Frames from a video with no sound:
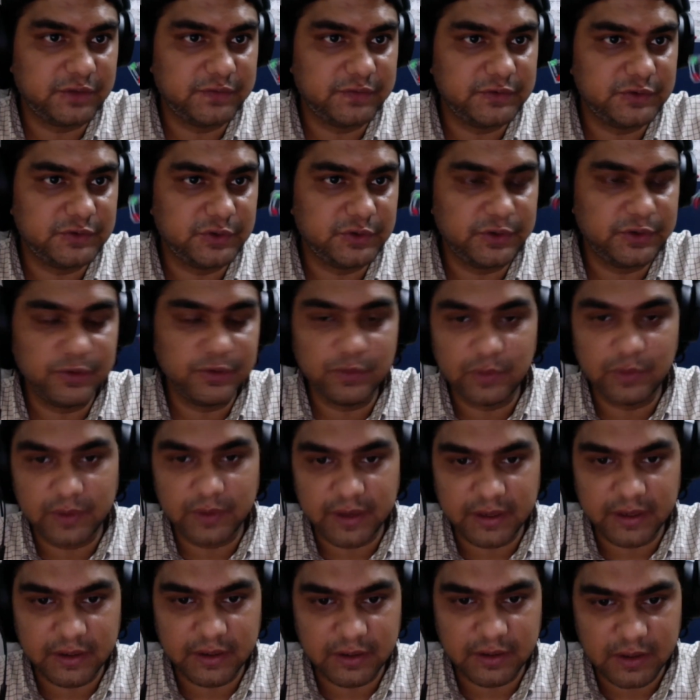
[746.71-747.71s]
So you
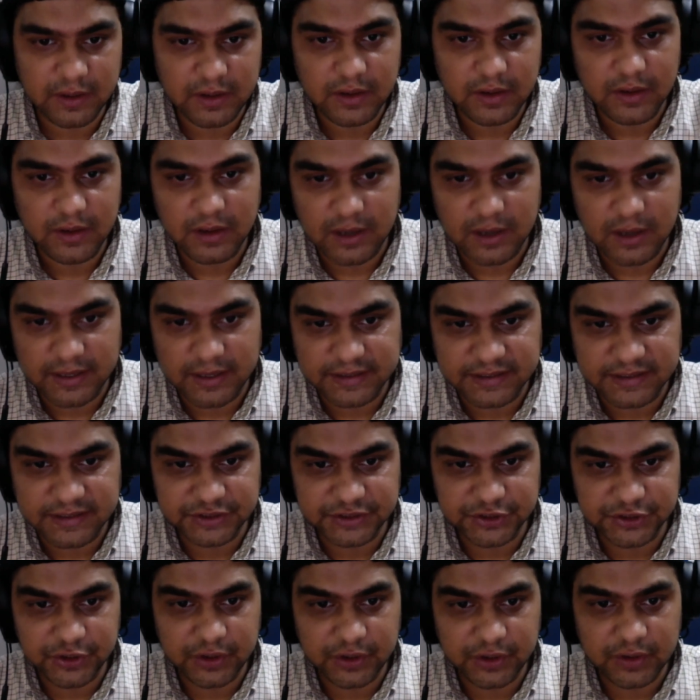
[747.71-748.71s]
can adjust
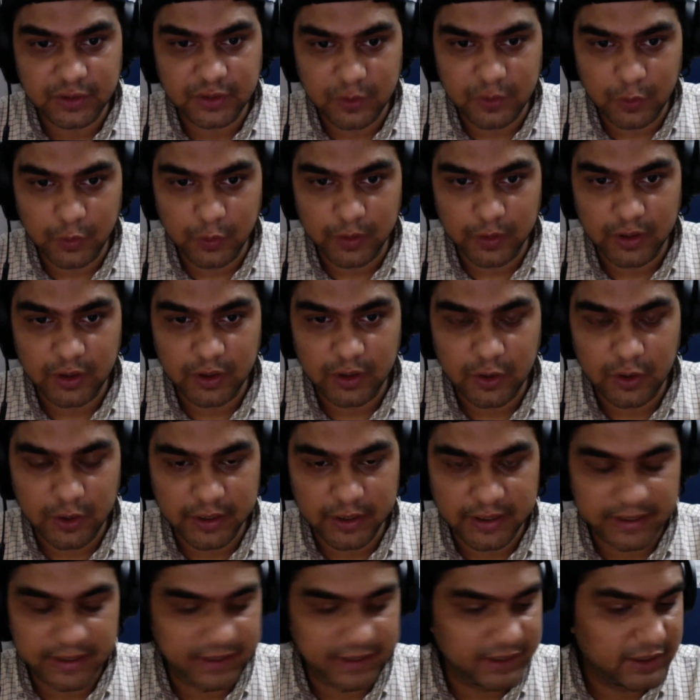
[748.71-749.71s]
your code
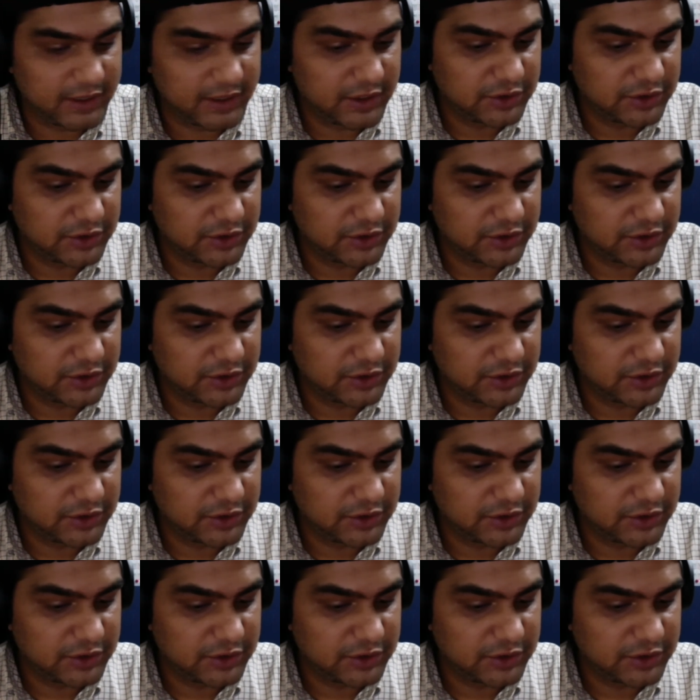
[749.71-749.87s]
accordingly.